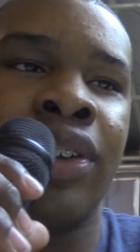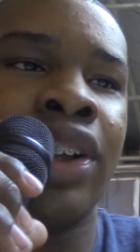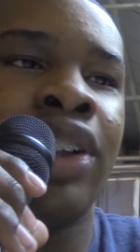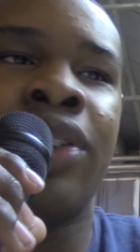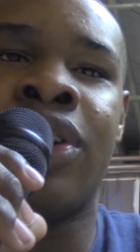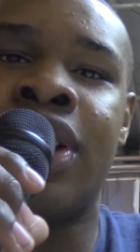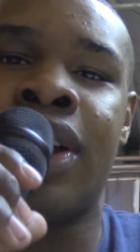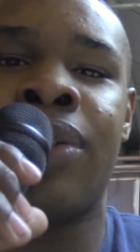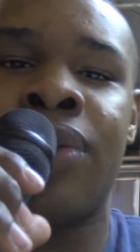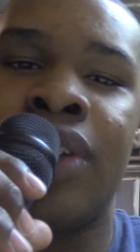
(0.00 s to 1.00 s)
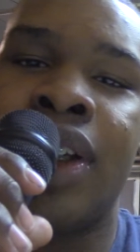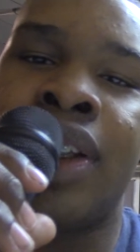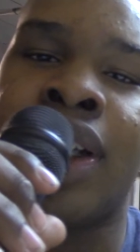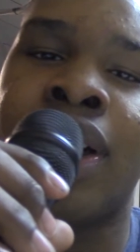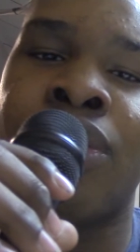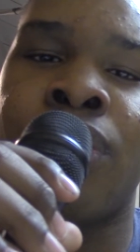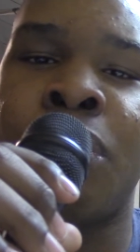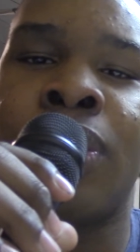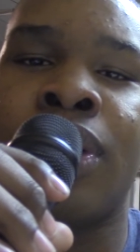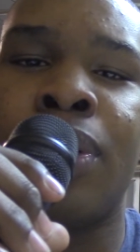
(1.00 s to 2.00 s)
other stuff that comes from
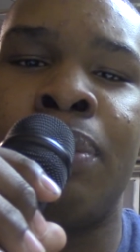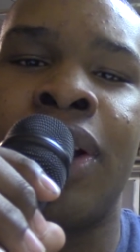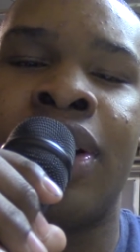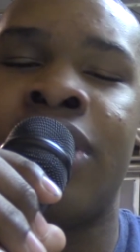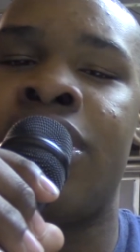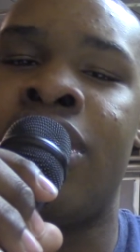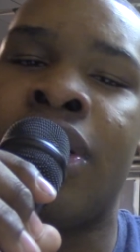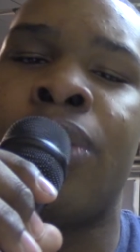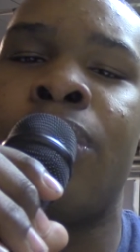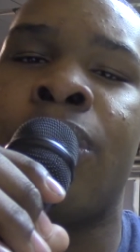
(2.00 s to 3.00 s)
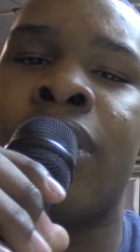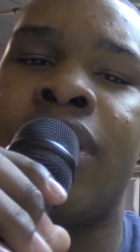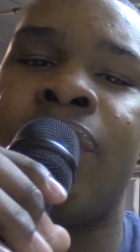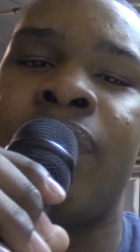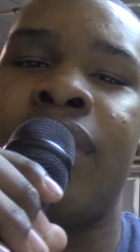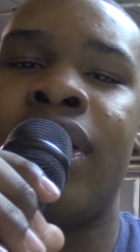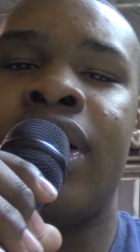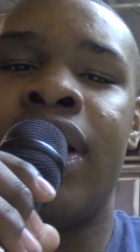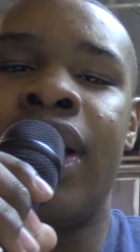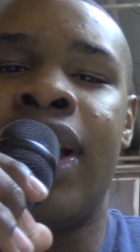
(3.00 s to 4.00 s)
your low mids that you don't want.
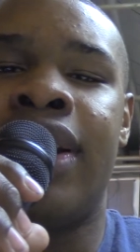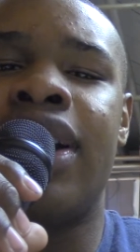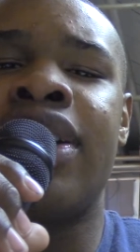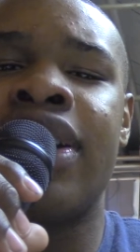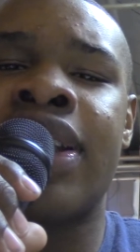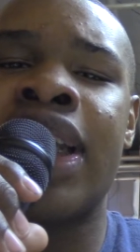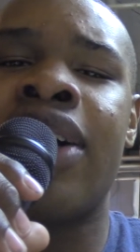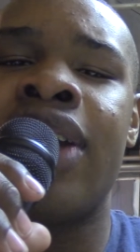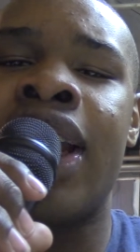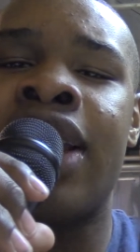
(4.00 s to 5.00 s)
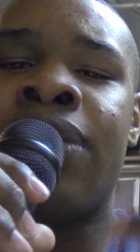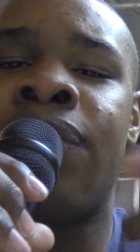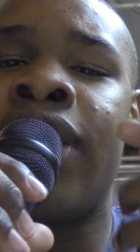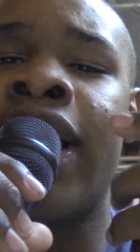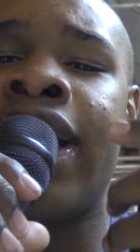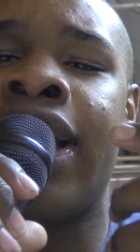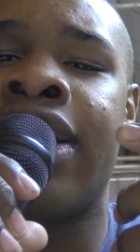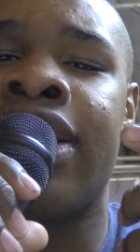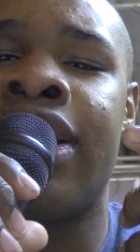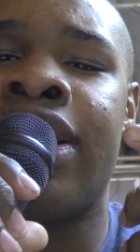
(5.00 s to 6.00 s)
It doesn't sound as flat as
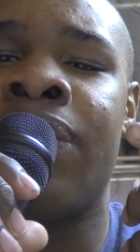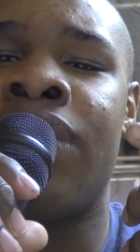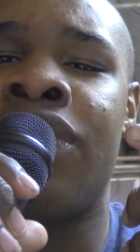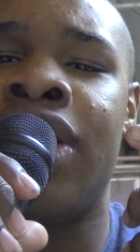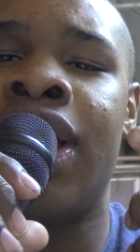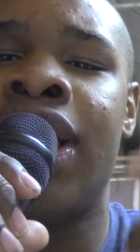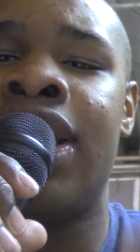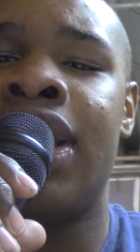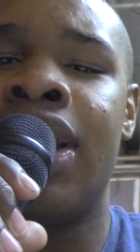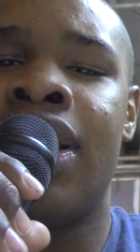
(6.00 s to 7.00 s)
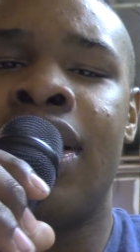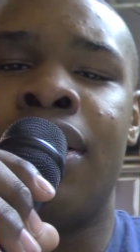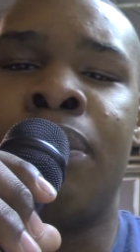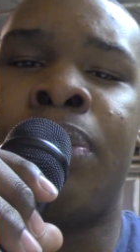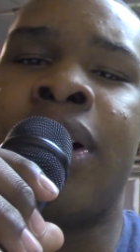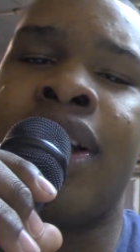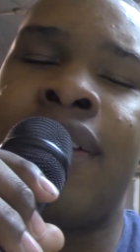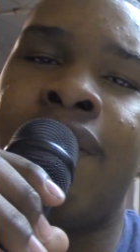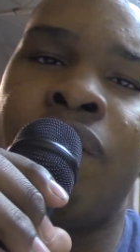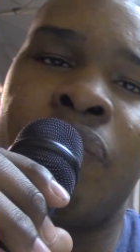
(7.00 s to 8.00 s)
an SM58, but
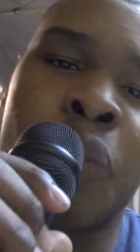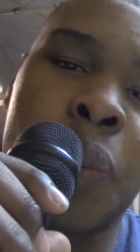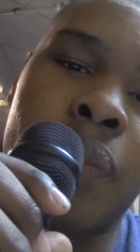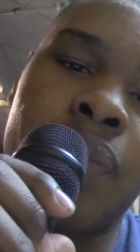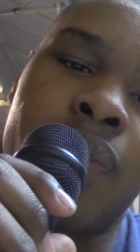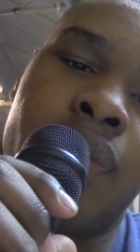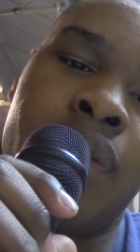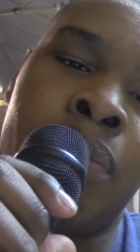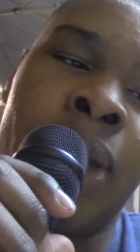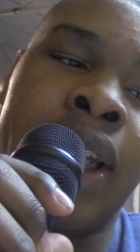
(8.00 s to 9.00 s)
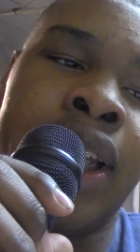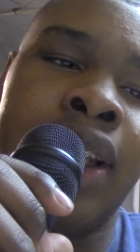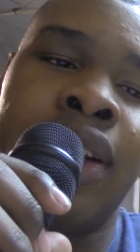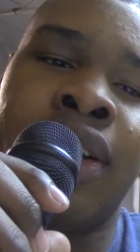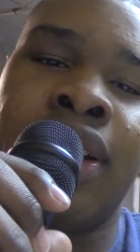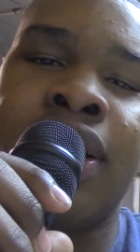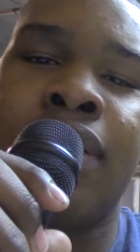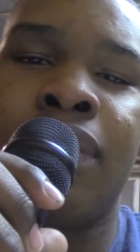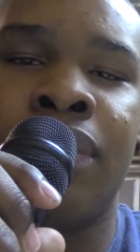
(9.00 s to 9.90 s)
man, does it